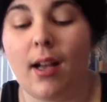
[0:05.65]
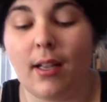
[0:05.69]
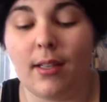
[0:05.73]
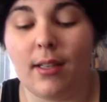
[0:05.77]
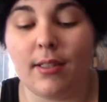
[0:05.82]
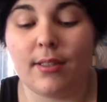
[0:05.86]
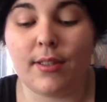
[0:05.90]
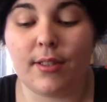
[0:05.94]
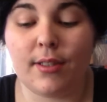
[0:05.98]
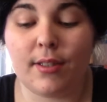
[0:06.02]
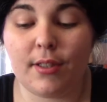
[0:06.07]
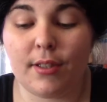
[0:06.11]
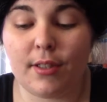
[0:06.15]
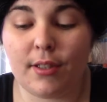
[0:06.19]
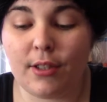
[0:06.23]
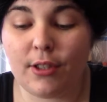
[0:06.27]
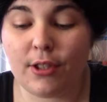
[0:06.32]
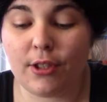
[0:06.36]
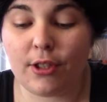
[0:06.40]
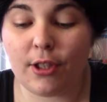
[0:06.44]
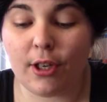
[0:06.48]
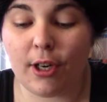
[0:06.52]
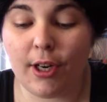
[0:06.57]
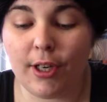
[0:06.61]

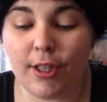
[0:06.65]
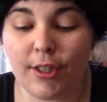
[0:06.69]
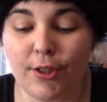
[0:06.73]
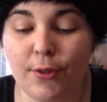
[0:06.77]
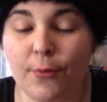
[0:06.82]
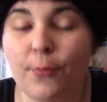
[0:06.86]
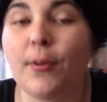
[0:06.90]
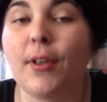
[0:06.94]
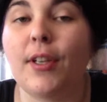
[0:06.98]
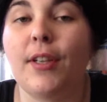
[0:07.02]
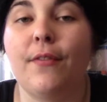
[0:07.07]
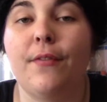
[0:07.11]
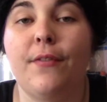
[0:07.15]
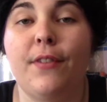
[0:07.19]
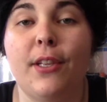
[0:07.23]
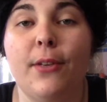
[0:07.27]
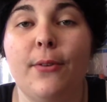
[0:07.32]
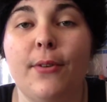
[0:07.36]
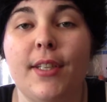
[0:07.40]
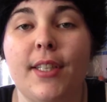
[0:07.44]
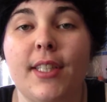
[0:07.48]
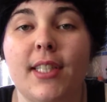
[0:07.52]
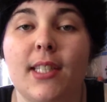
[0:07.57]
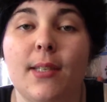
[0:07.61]
start
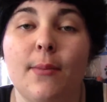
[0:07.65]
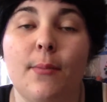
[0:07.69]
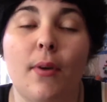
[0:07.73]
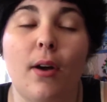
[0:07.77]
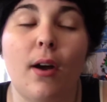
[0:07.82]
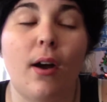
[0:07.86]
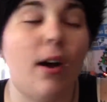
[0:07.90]
reviewing some